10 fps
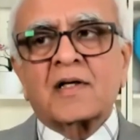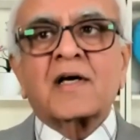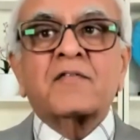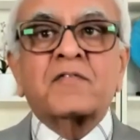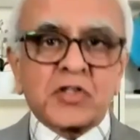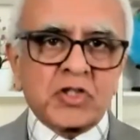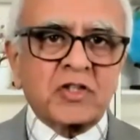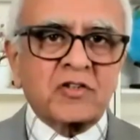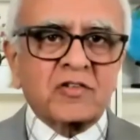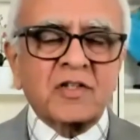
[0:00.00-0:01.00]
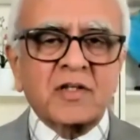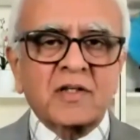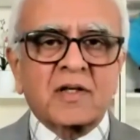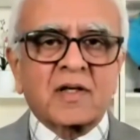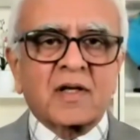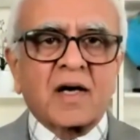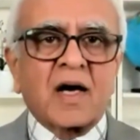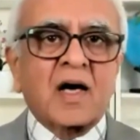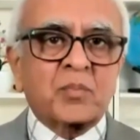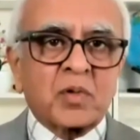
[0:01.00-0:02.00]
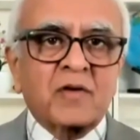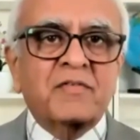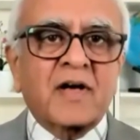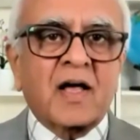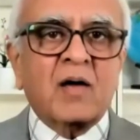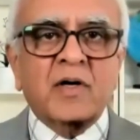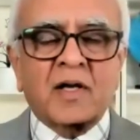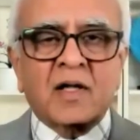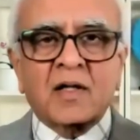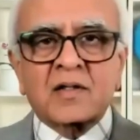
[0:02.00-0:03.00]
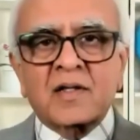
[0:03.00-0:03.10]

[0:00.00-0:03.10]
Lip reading: efficiency, and profitability.